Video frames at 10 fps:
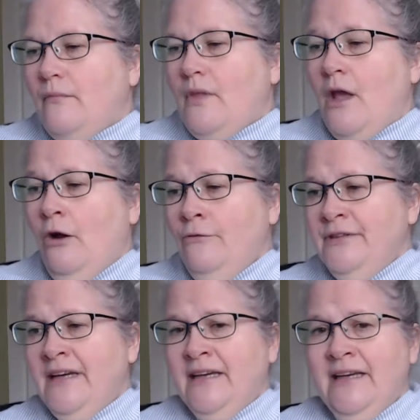hopefully
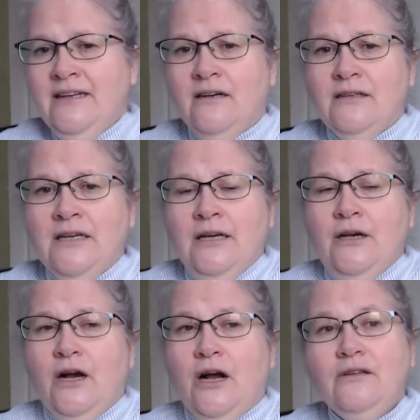I can get
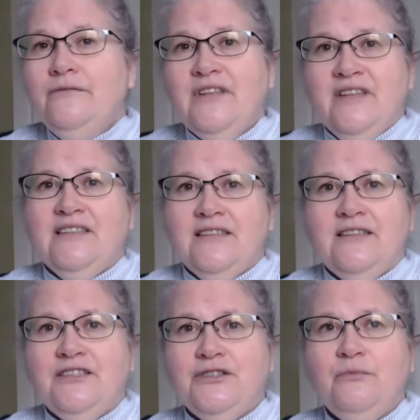all of the things that I
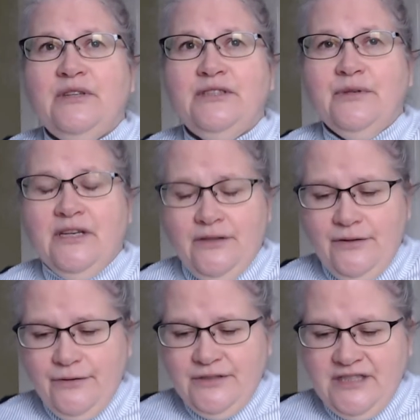should have been doing on the
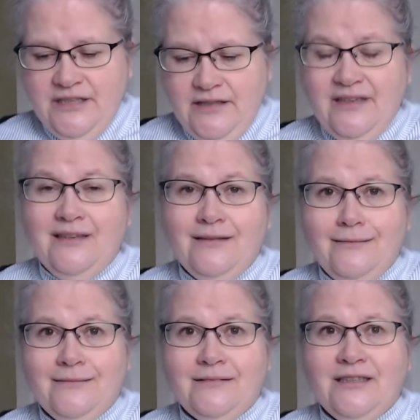13th
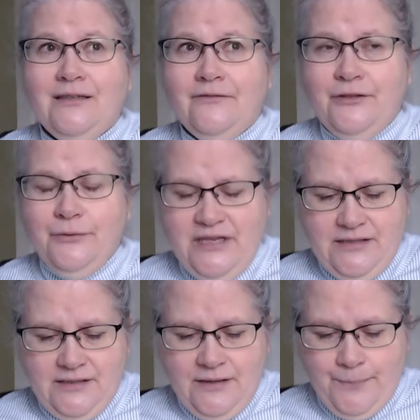in a few
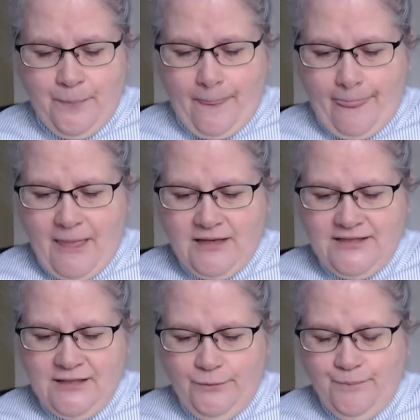days.
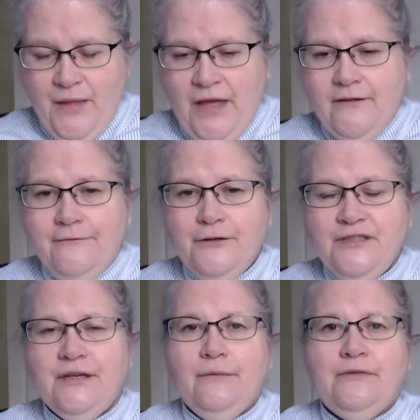So the first
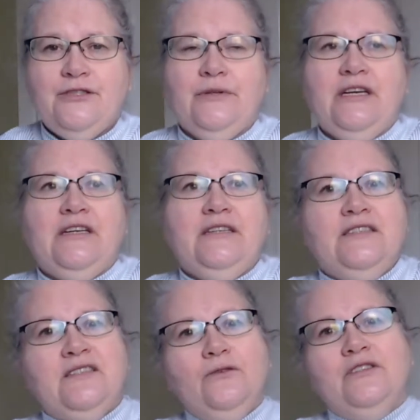thing I'm doing is
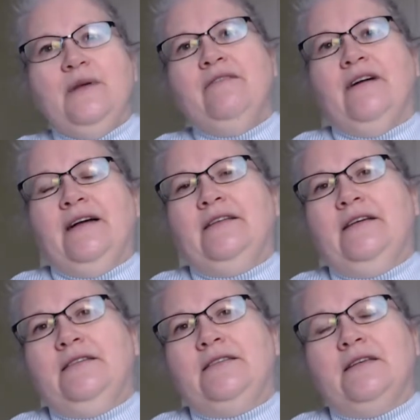So Sweet
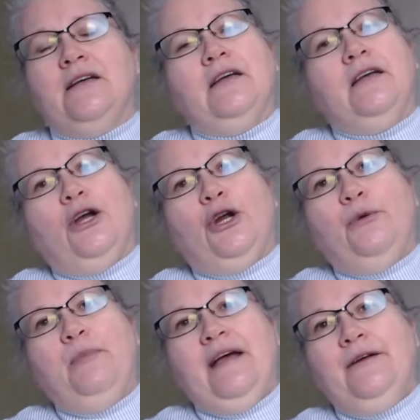Violet, her
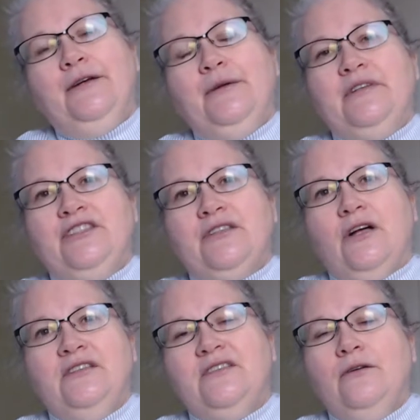pattern, which is
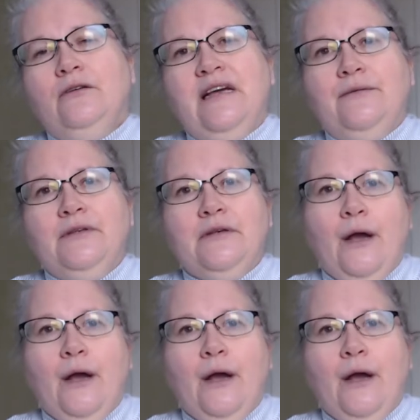called a Snuggle Down